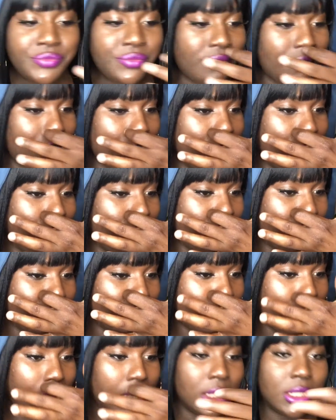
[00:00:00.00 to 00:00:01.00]
you know what I'm
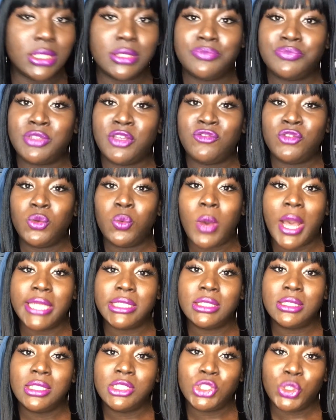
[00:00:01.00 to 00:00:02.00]
saying? If you
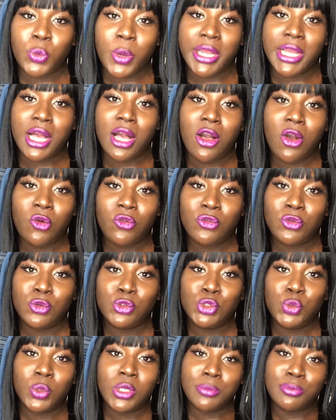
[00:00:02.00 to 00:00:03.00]
watching this, you work at Whole Foods,
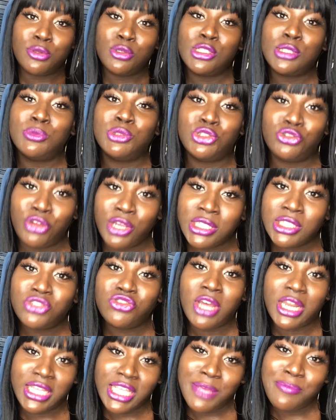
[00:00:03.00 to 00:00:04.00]
you want to pull some strings and
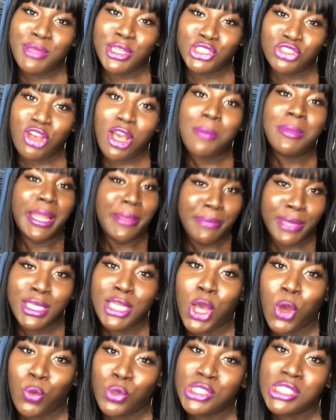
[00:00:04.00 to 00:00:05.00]
try to get me a job, let me
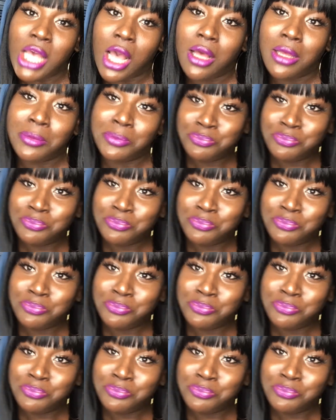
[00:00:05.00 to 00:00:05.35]
know. What's up?